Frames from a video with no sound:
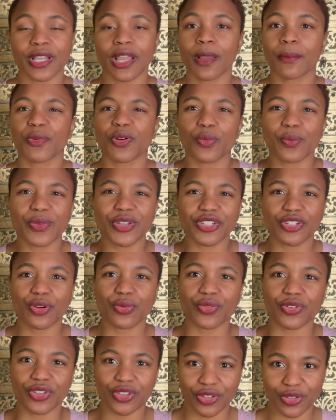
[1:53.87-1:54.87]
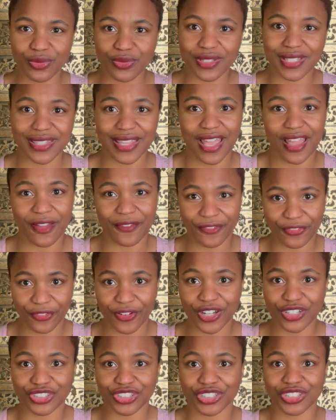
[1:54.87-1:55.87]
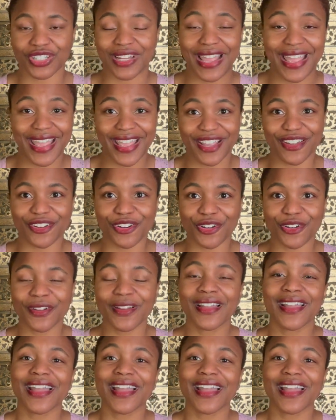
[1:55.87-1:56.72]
But when we don't use that fresh anger,